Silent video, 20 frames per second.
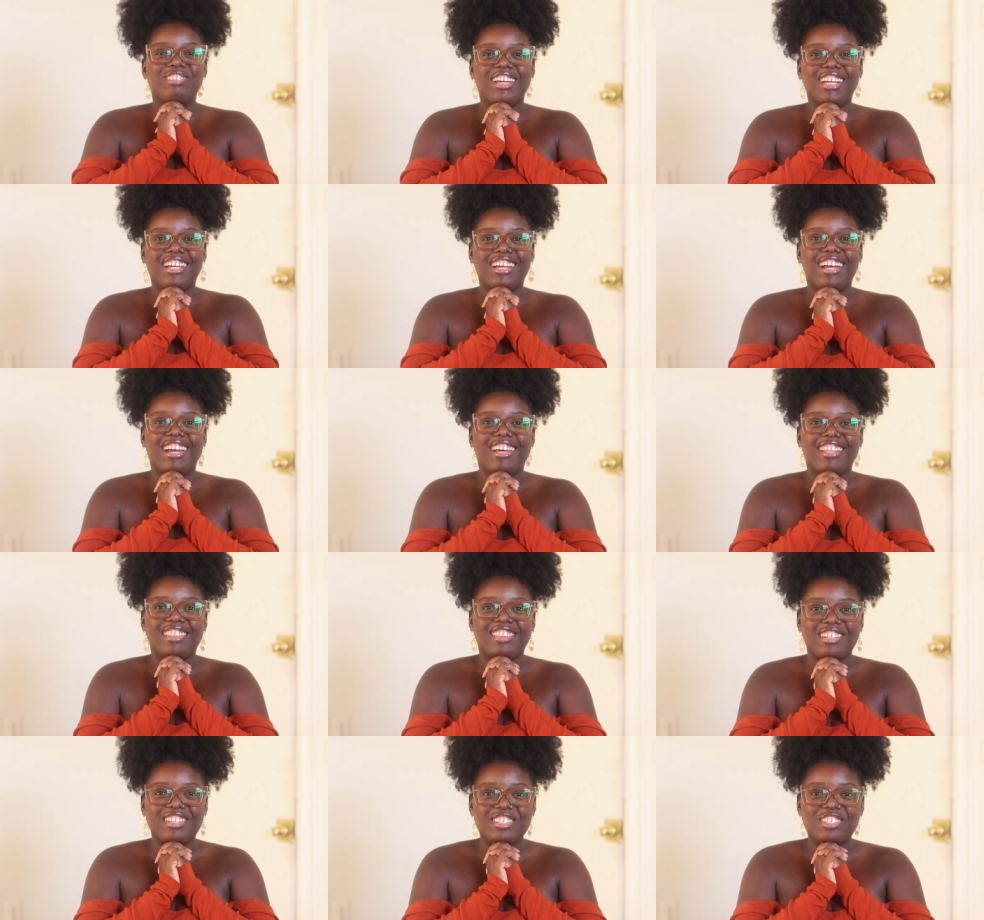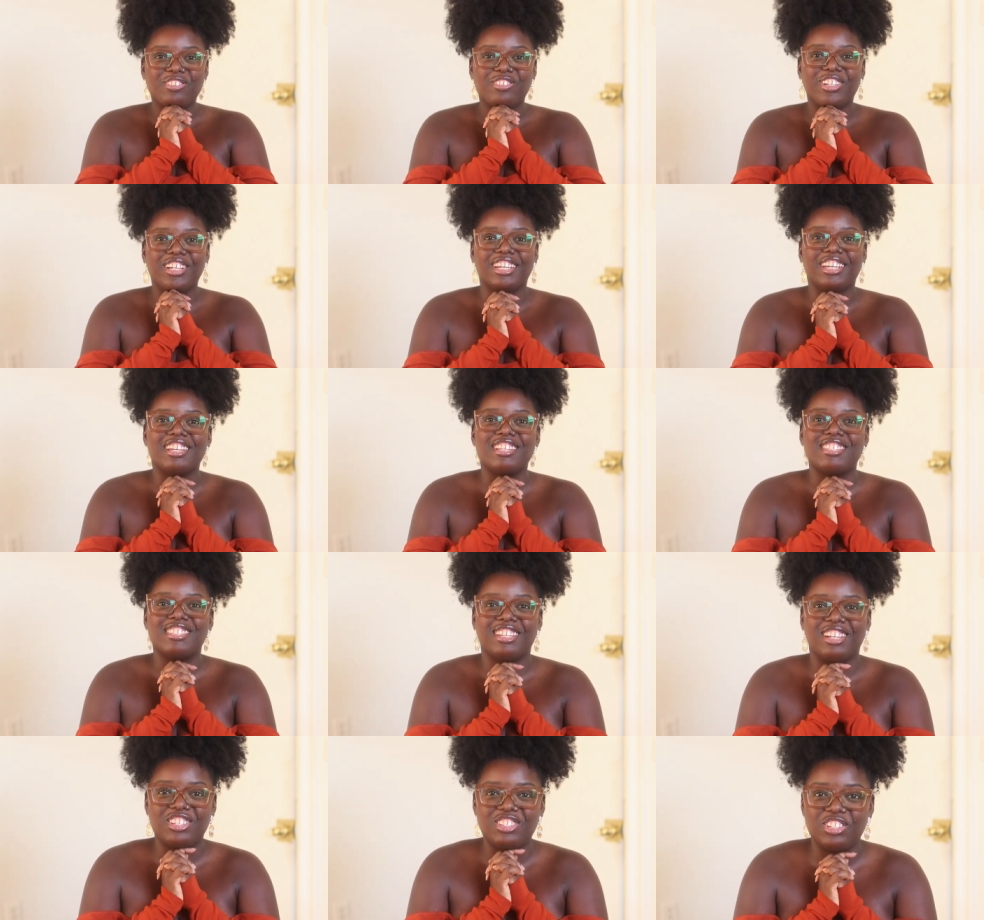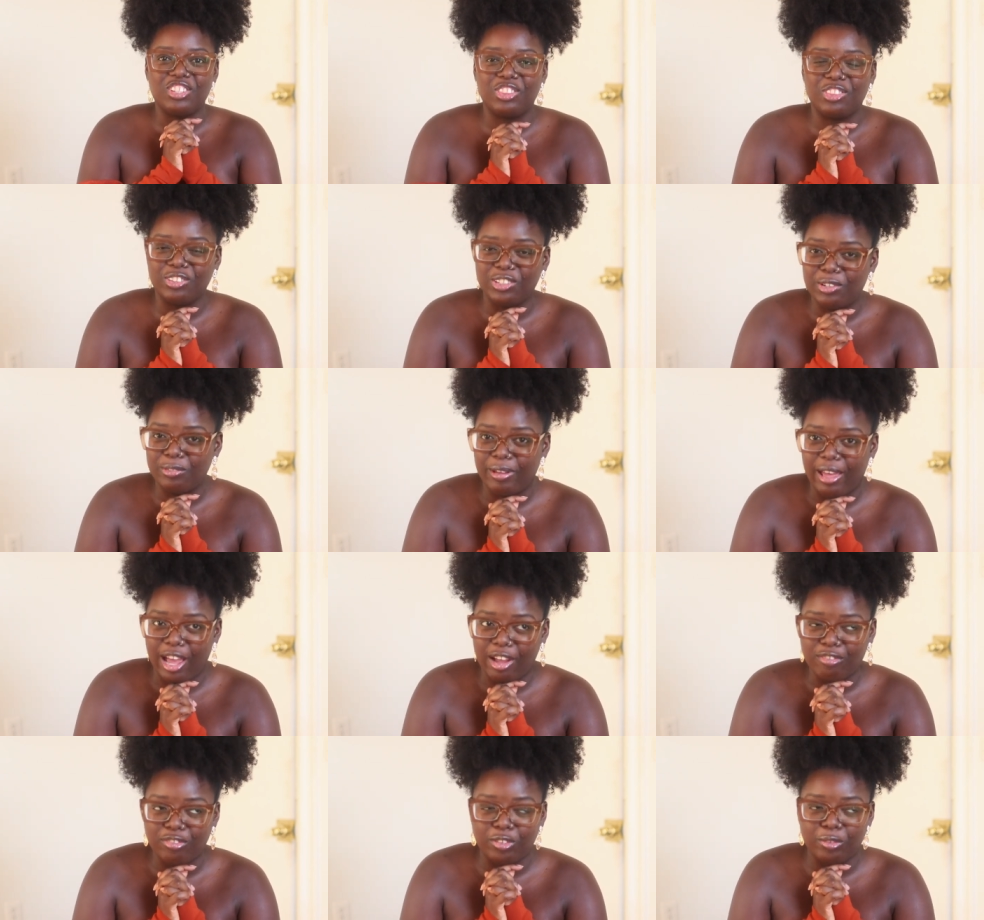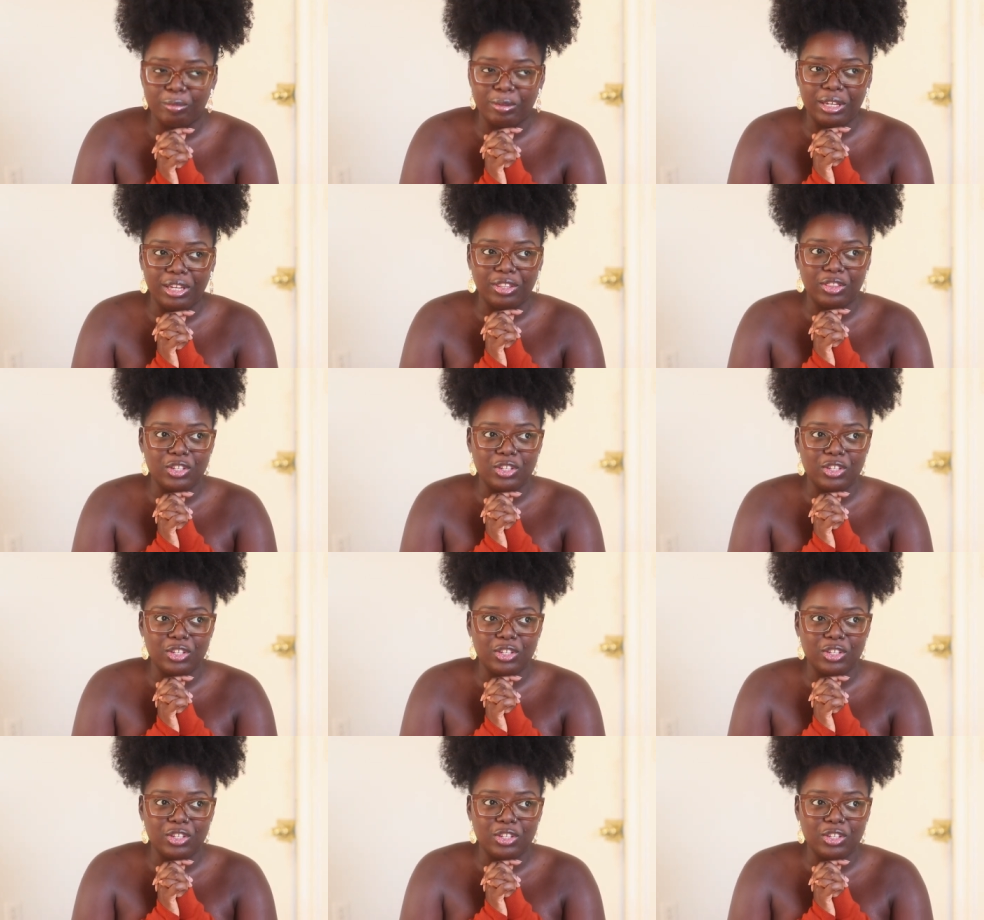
my God, this wig is such a throwback for me.